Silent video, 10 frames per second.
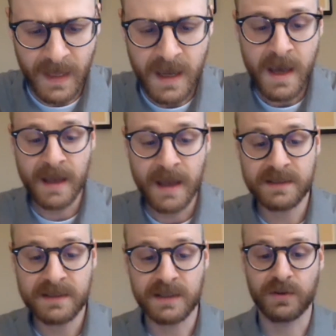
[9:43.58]
Hence,
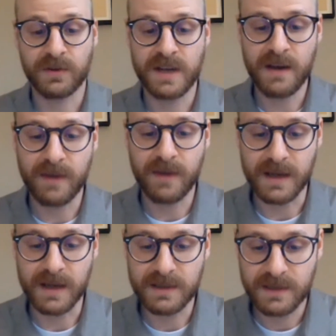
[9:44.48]
as Tournier
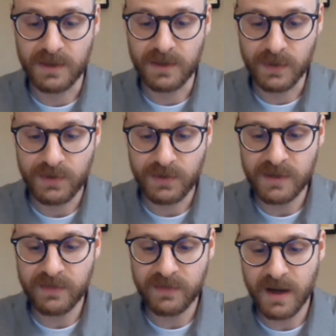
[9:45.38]
writes, the return of
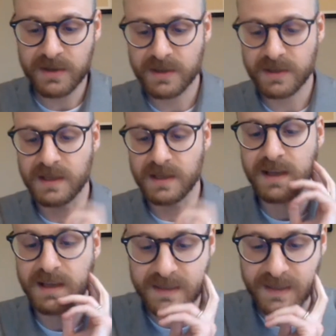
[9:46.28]
consciousness
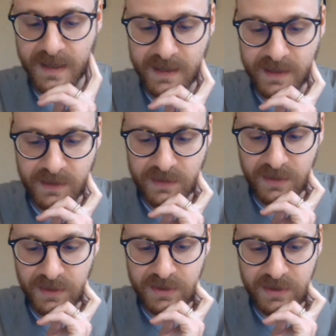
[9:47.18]
and desire to
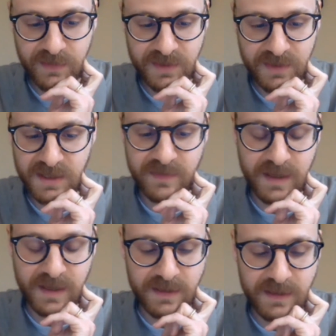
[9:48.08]
the surfaces of
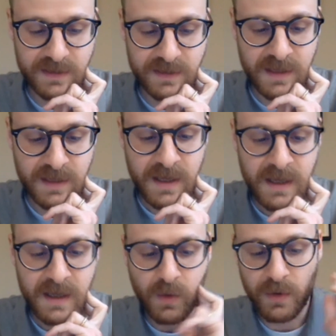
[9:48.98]
things.
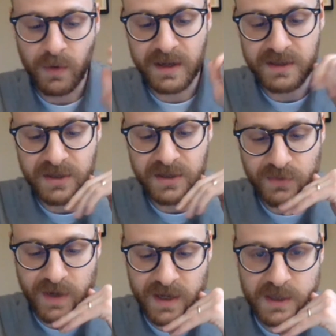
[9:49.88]
Quote, it is a
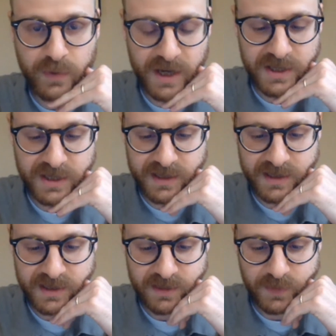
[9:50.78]
strange
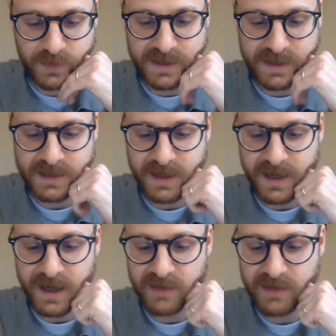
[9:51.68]
prejudice which sets a
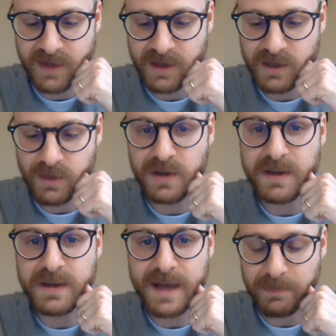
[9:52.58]
higher value on
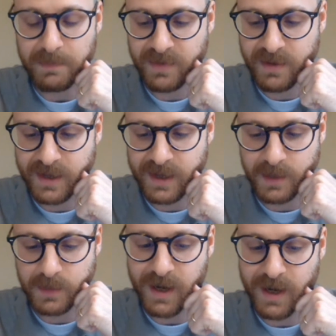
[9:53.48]
depth than
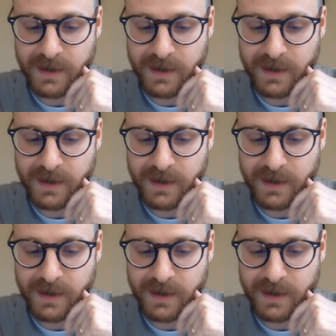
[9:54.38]
on breadth,